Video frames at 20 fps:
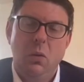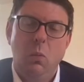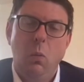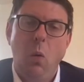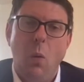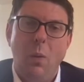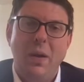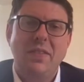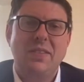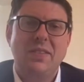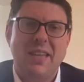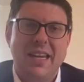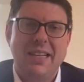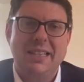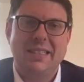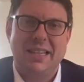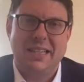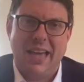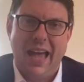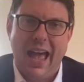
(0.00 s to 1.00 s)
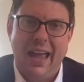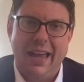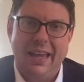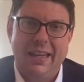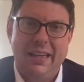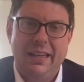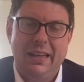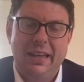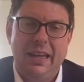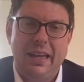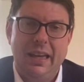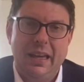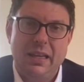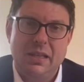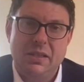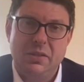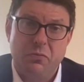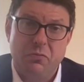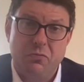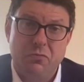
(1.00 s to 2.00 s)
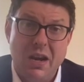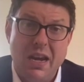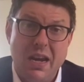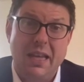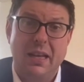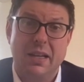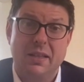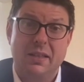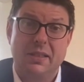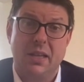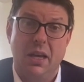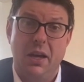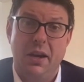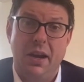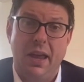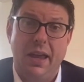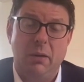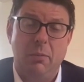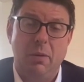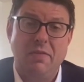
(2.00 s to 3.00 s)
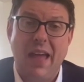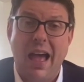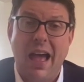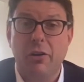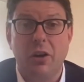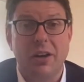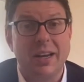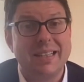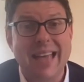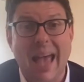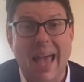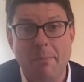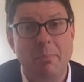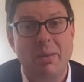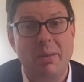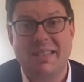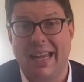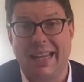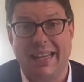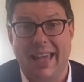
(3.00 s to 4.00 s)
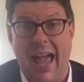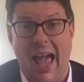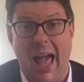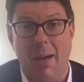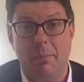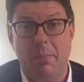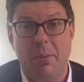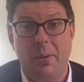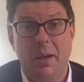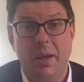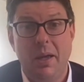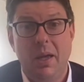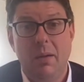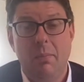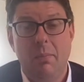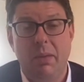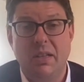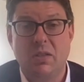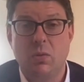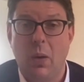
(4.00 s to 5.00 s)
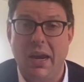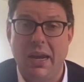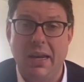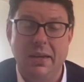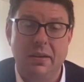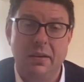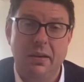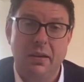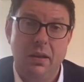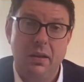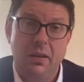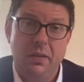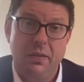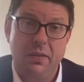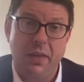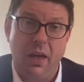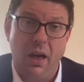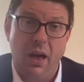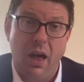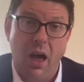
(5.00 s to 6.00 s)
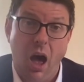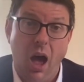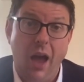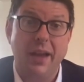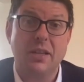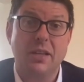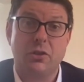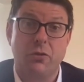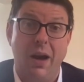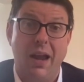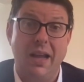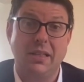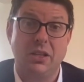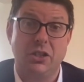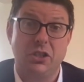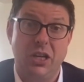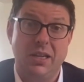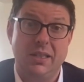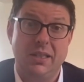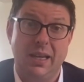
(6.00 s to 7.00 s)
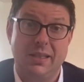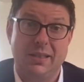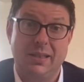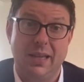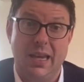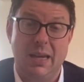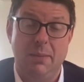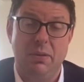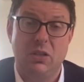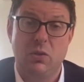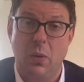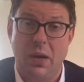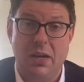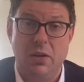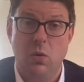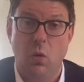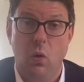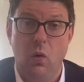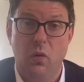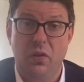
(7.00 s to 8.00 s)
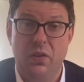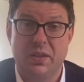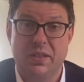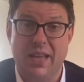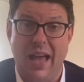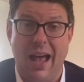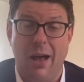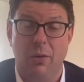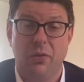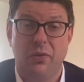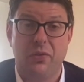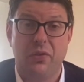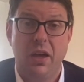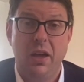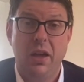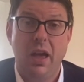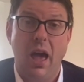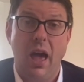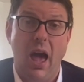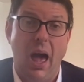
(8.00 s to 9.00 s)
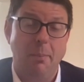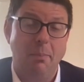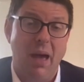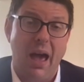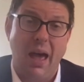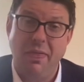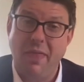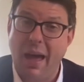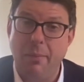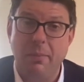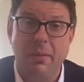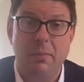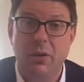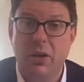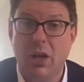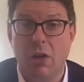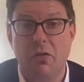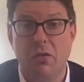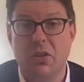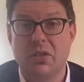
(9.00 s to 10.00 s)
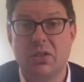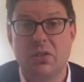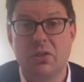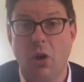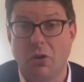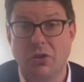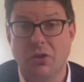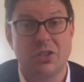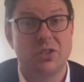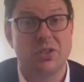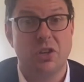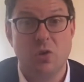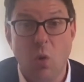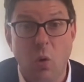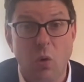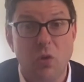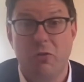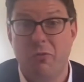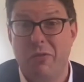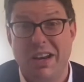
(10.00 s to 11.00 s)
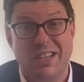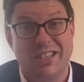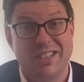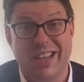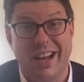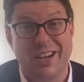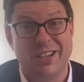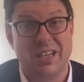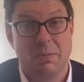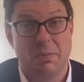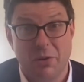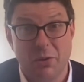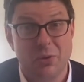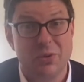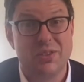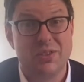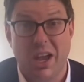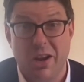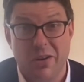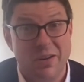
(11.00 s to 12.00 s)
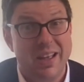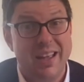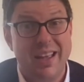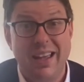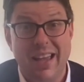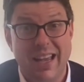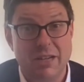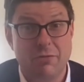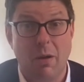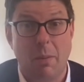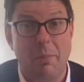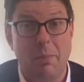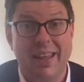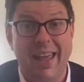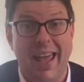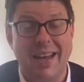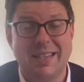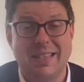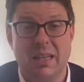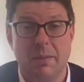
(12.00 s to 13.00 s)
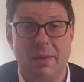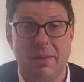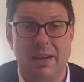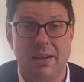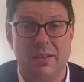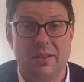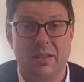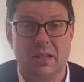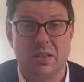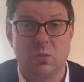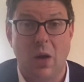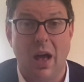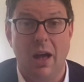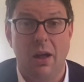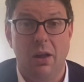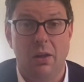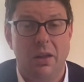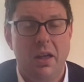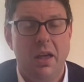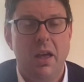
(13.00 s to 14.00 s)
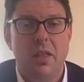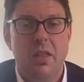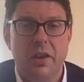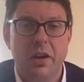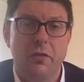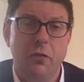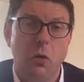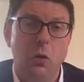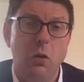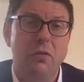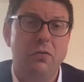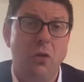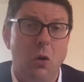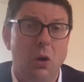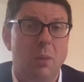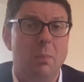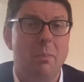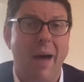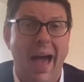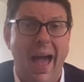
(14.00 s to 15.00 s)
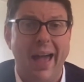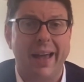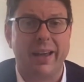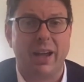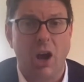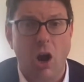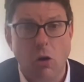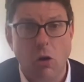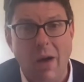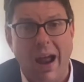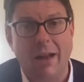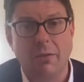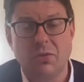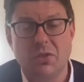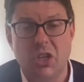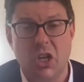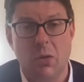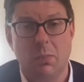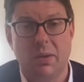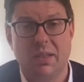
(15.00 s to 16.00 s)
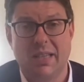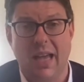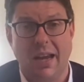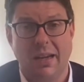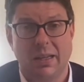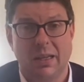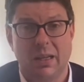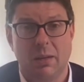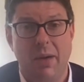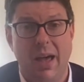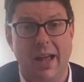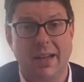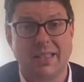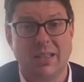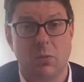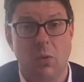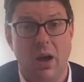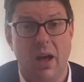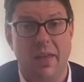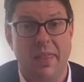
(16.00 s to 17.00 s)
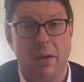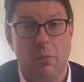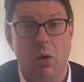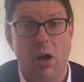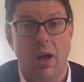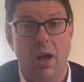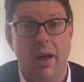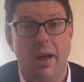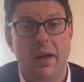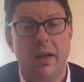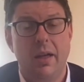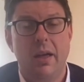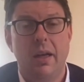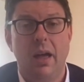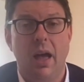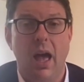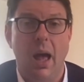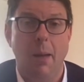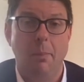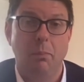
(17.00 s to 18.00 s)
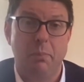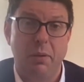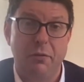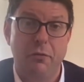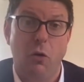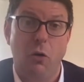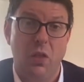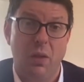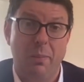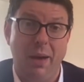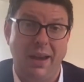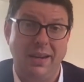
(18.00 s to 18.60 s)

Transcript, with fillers: What we've seen today is really concerning. We've now got a 10% gap between the highest grades at GCSE between North and South. And that covers not just the northern regions, actually, but also is replicated in the Midlands as well, that have all fallen back around 2% compared to where they were before the